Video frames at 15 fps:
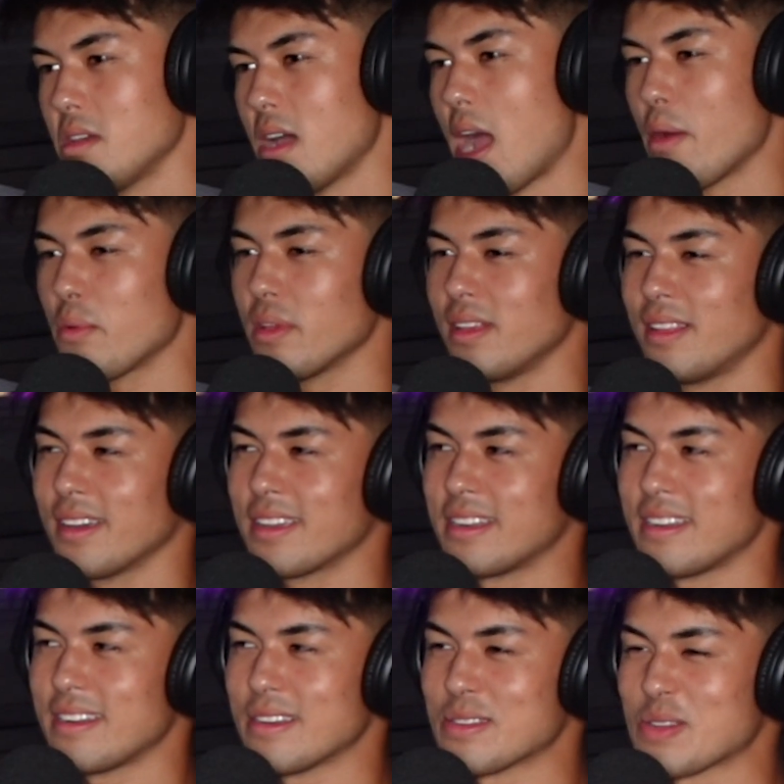Yeah, I really like
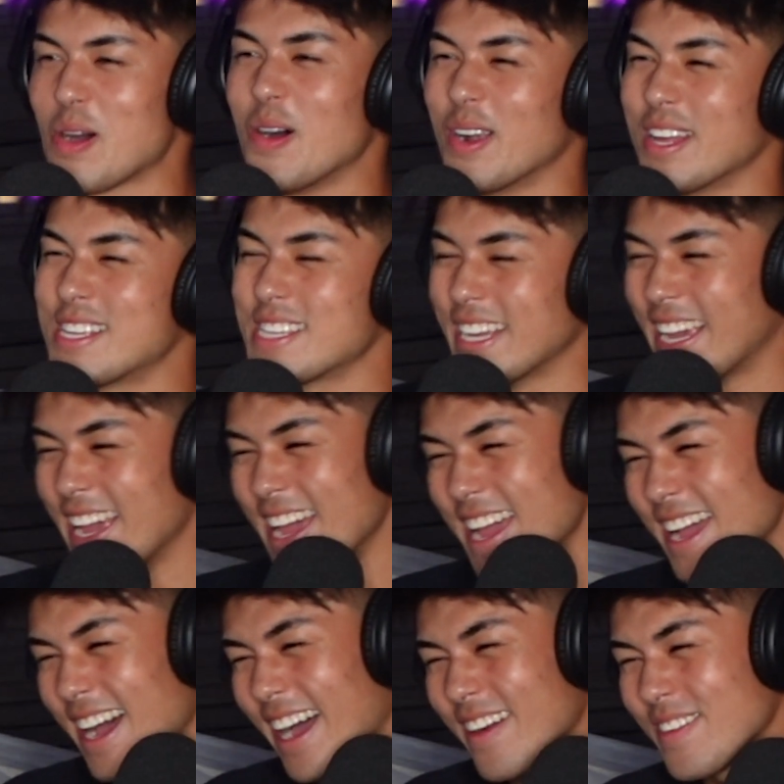Adidas. Honestly,
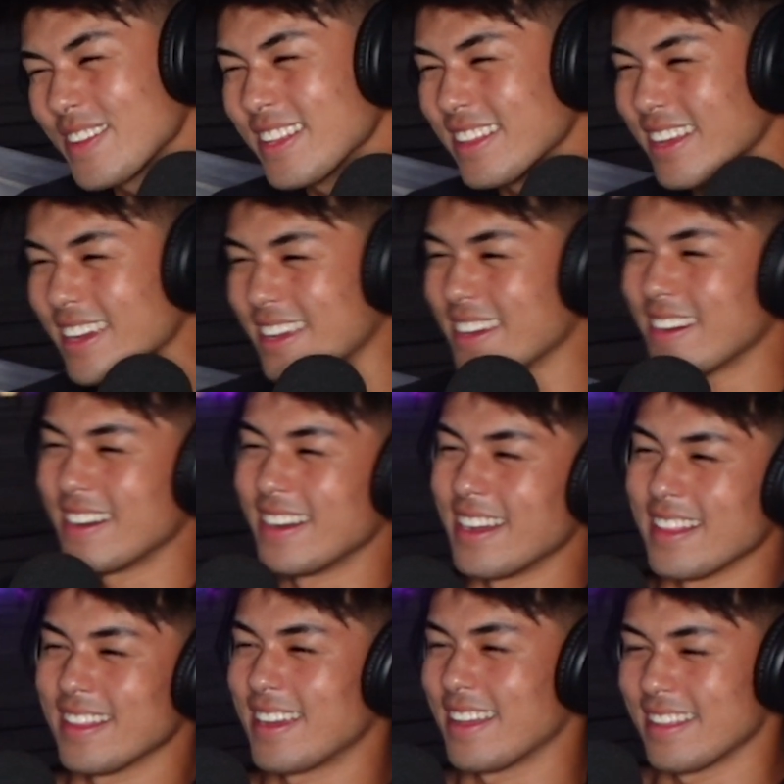I really like
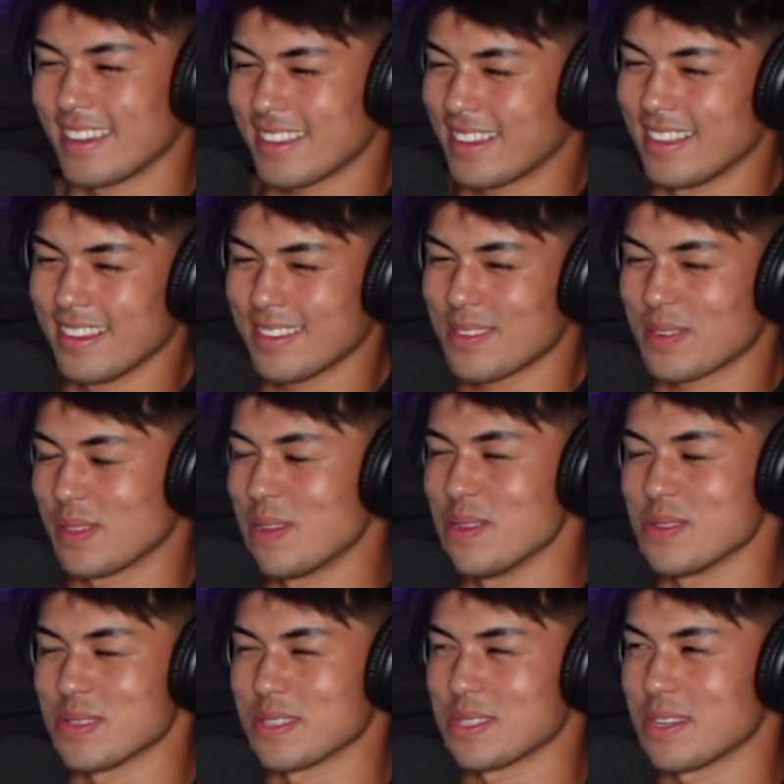I like their
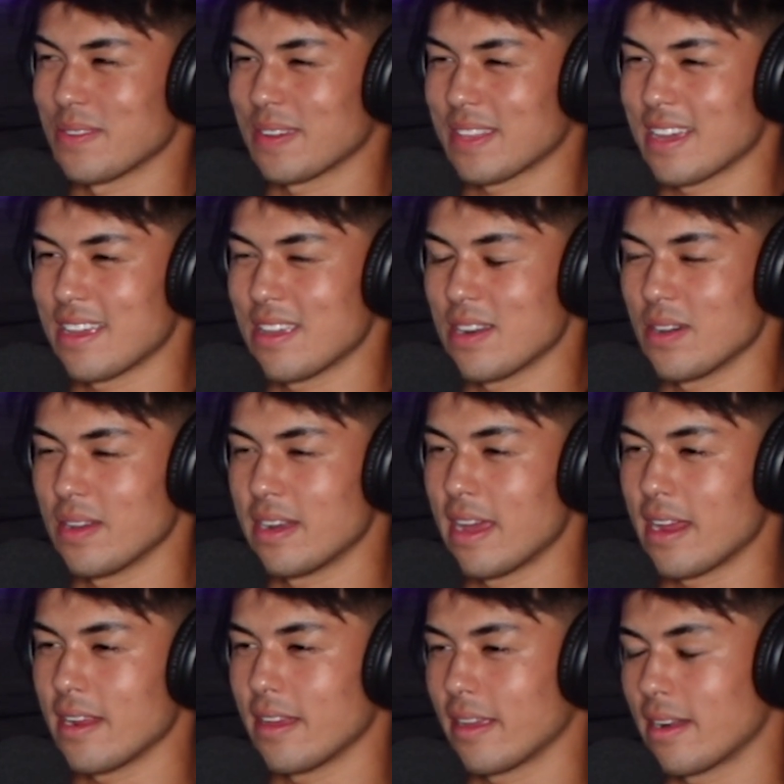clothes and stuff like that. You know, and
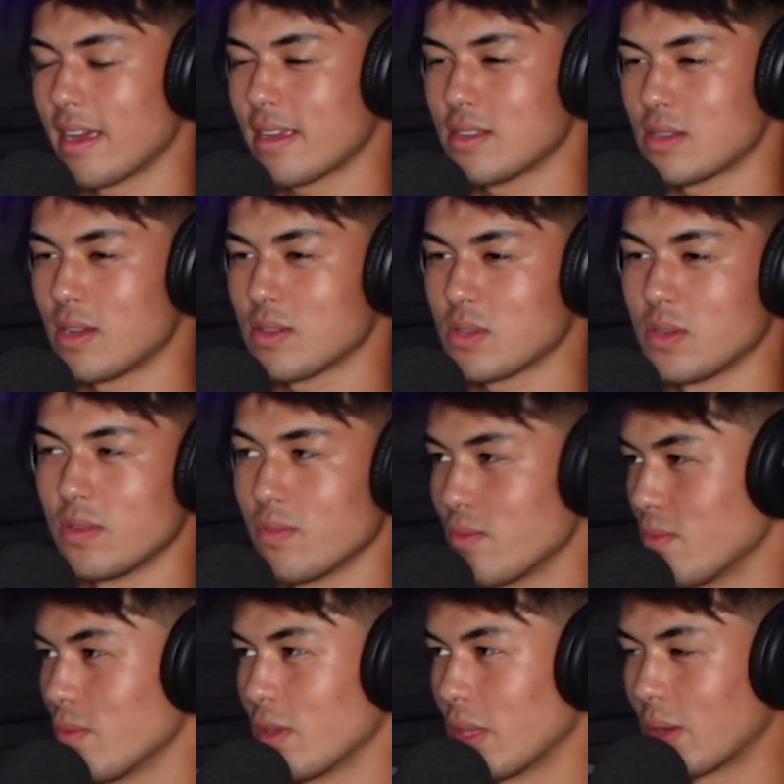Nike's also
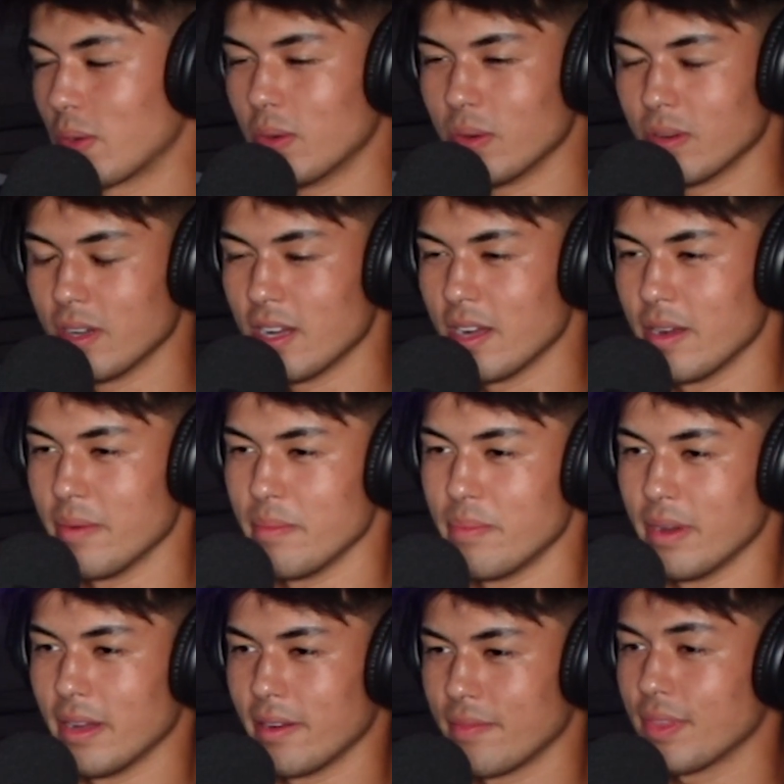really cool.
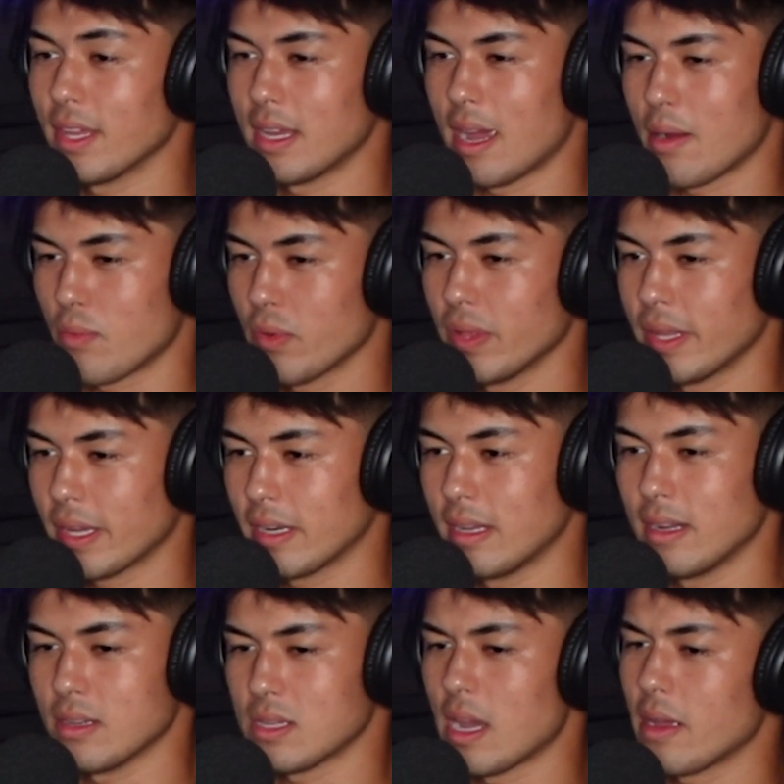But I really like
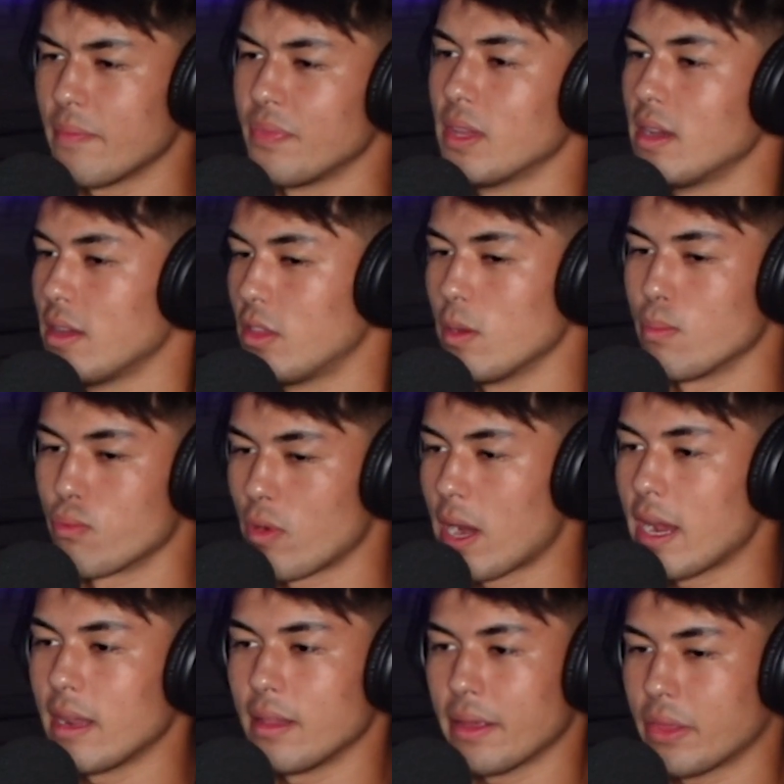Adidas. Their
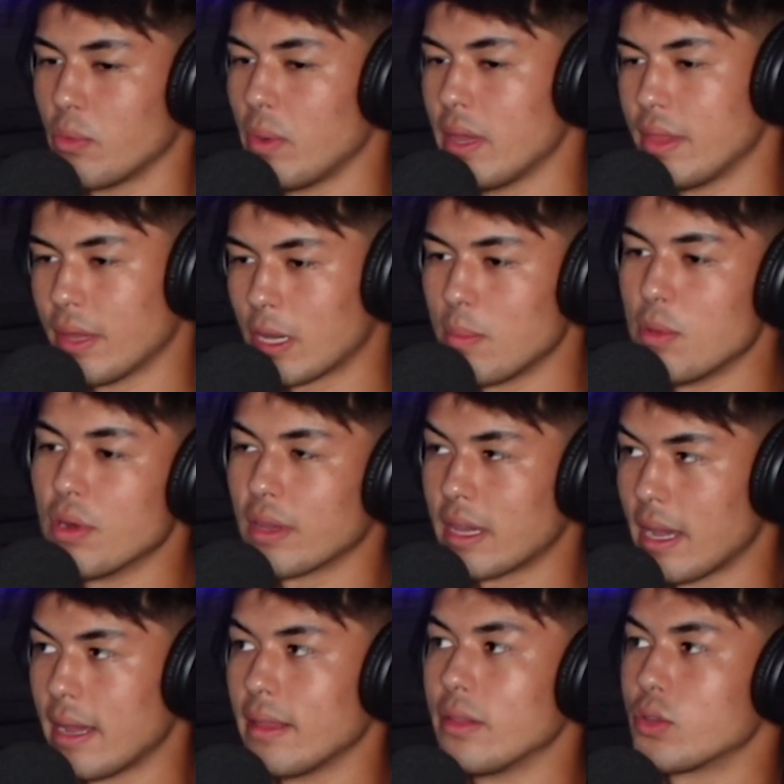brand, like the way they
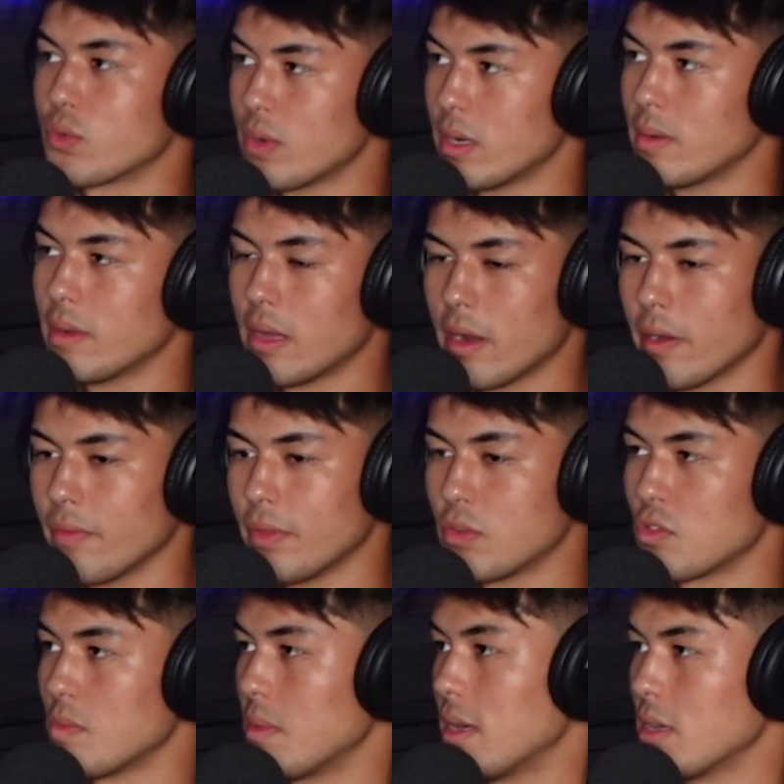communicate, they treat
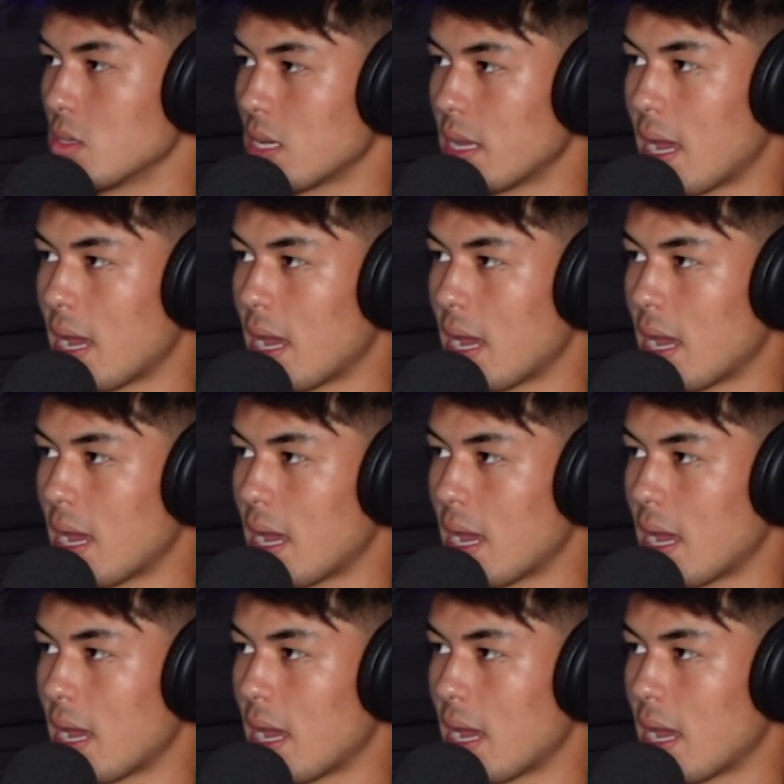me as an